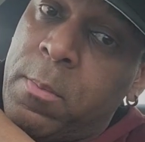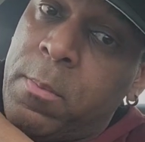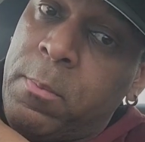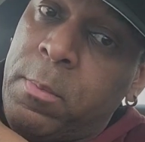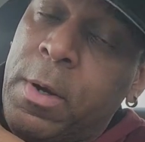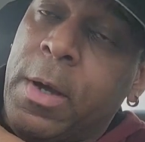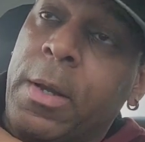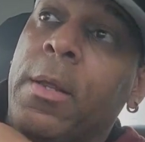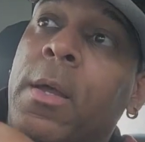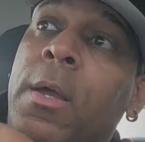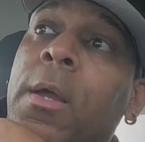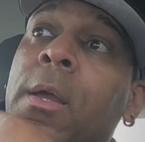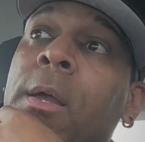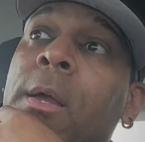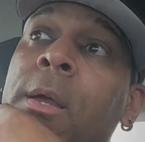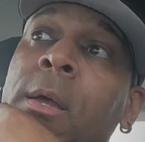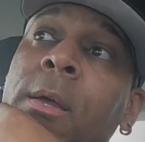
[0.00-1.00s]
But,
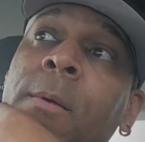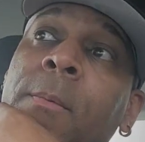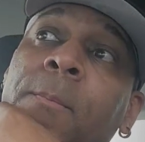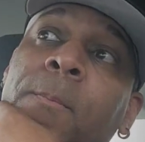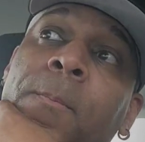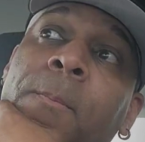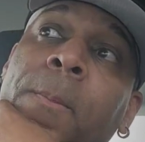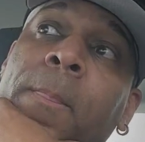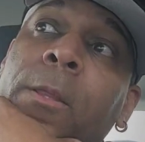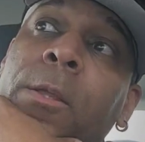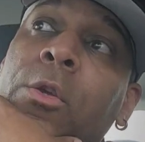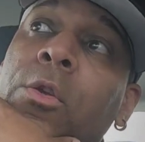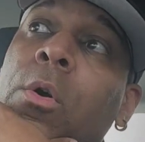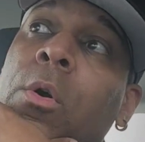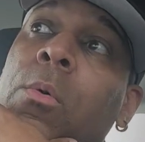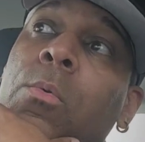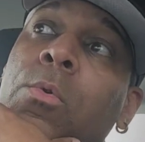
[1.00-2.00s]
you
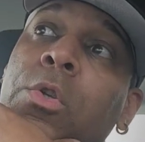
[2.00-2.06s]
know,